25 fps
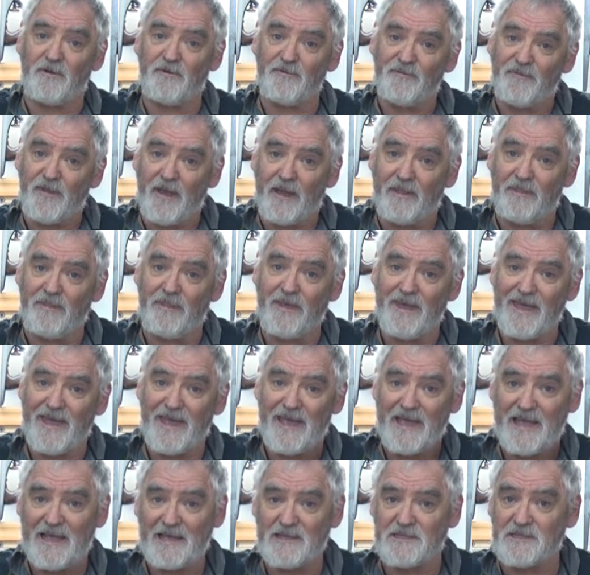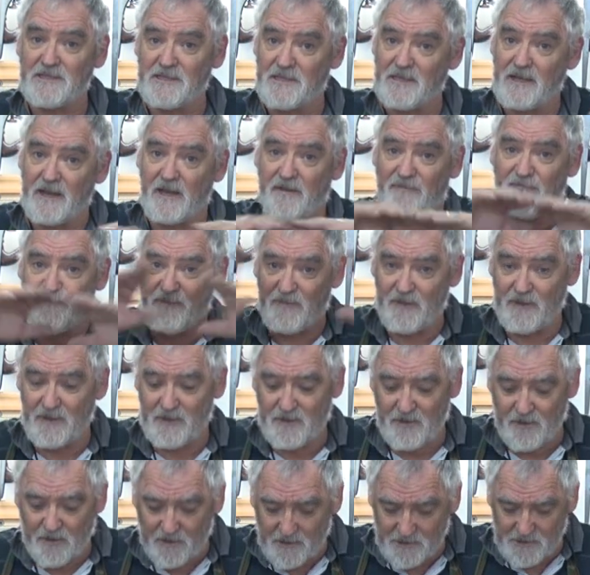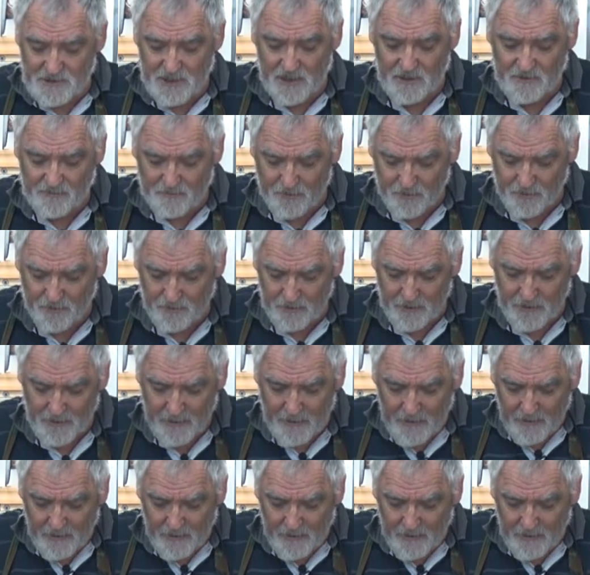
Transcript: I've done there isn't enough for the entire chessboard.